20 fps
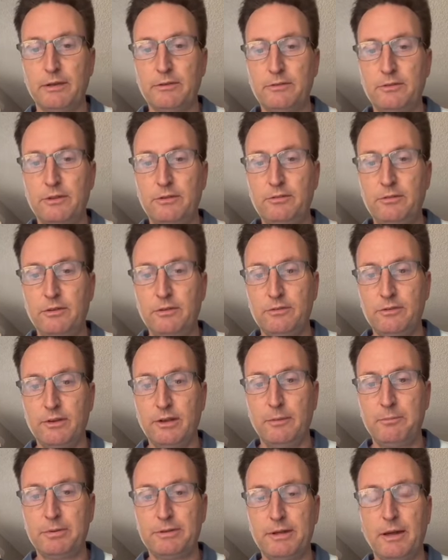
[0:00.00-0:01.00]
is this is an
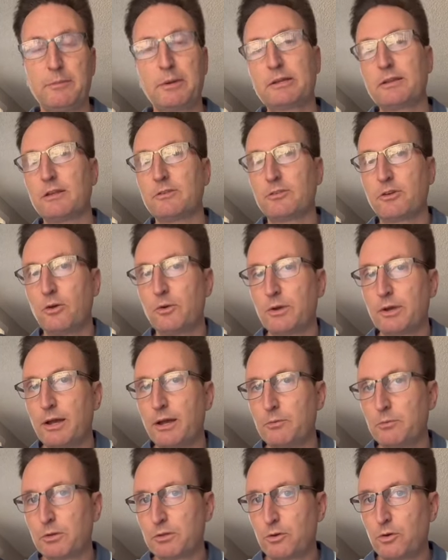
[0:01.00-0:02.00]
epidemic that's going
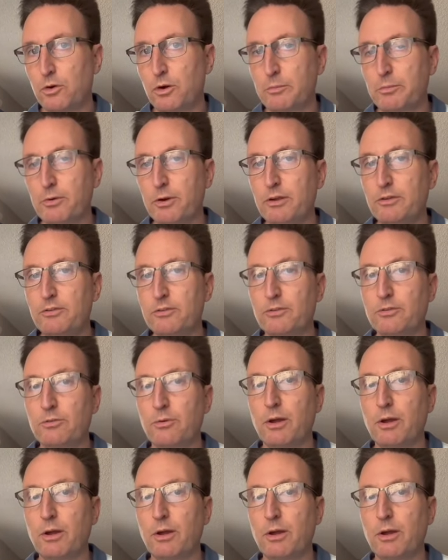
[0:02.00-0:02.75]
on with corporations